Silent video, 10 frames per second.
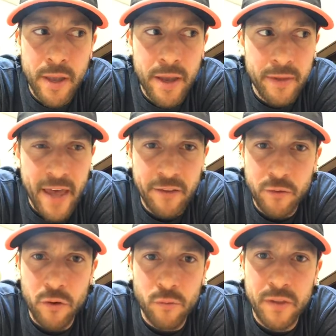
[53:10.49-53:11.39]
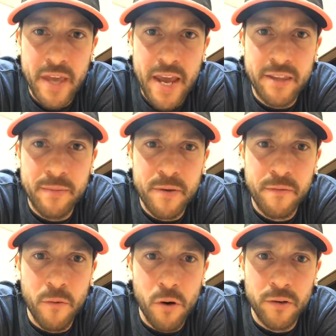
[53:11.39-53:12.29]
and that's sort of what the ATP
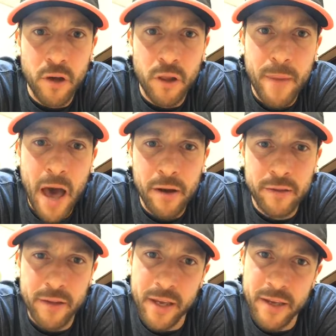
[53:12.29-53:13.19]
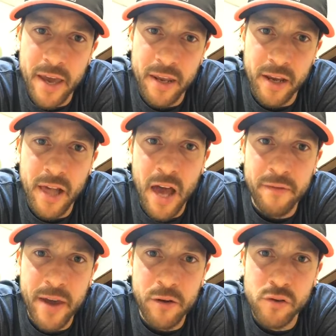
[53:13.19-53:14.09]
forehand is all about. It's like getting a lot
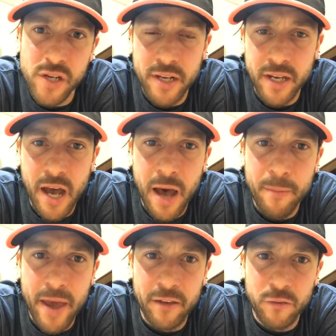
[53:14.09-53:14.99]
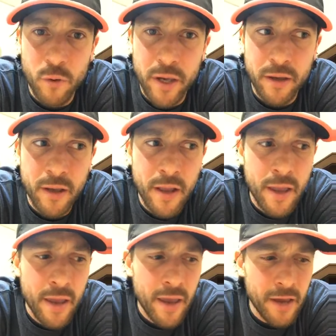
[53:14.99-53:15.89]
of energy in a compact swing,
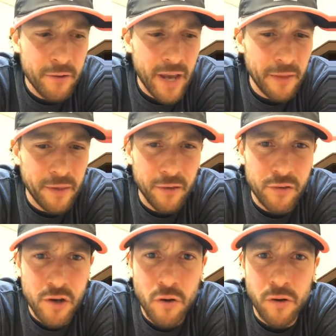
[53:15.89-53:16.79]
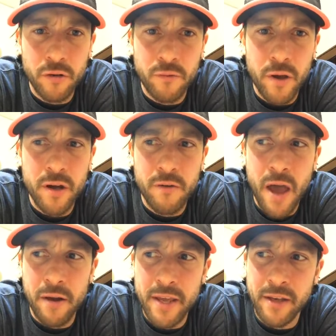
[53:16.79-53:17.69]
and you got these jokers running
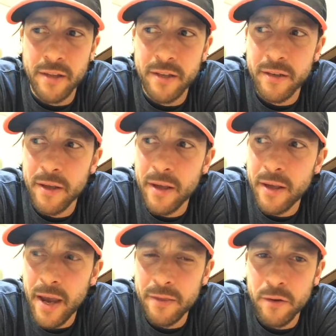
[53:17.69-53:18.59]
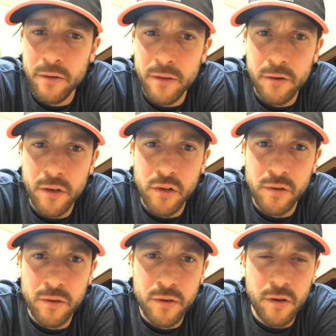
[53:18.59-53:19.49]
around England and they're they're just
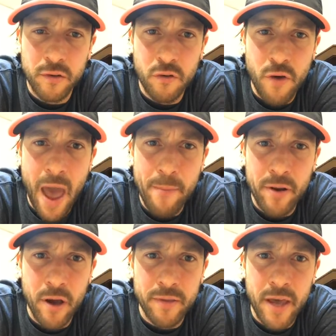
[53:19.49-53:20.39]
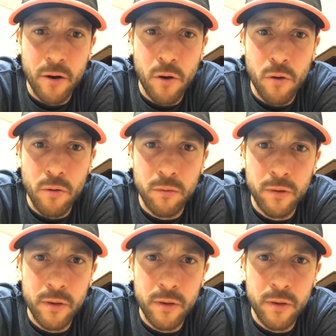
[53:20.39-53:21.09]
they're just crapping on that whole